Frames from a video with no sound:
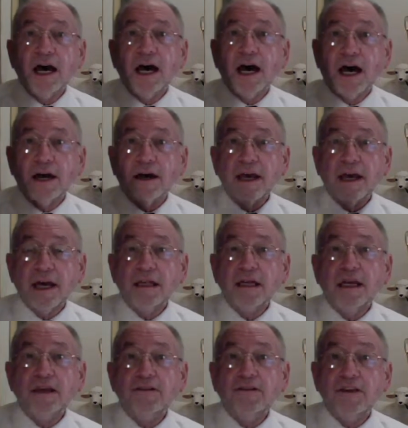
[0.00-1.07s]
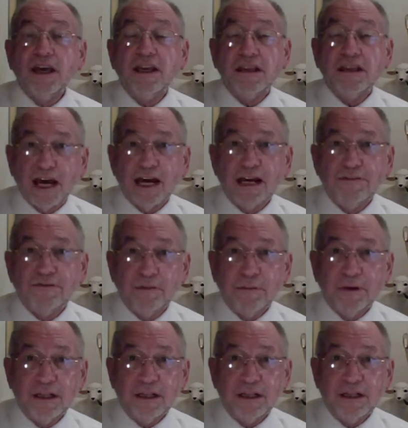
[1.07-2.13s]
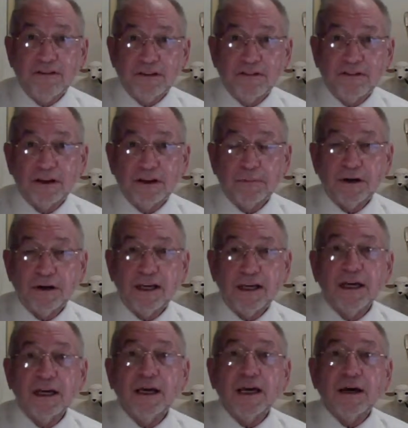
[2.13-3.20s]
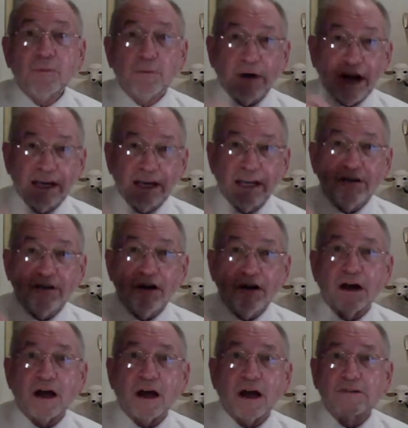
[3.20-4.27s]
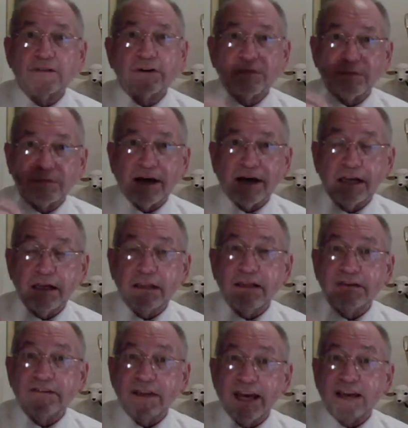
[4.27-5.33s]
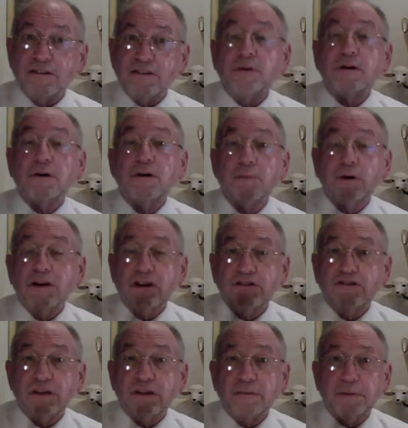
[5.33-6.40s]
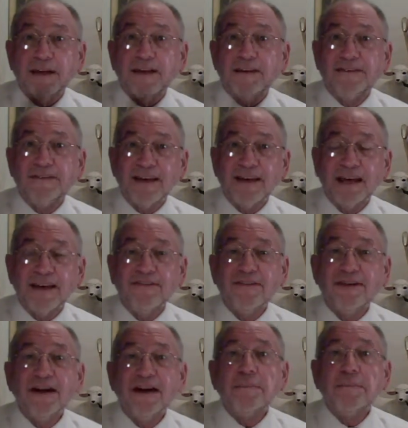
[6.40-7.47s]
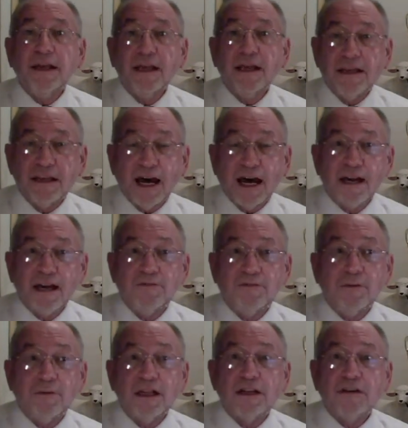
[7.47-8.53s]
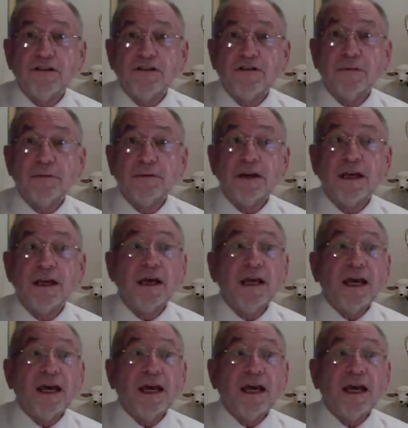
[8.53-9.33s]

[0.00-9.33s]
and he died for religious liberty, right at the altar, right in the sanctuary where he should have been safe, but he died for religious liberty.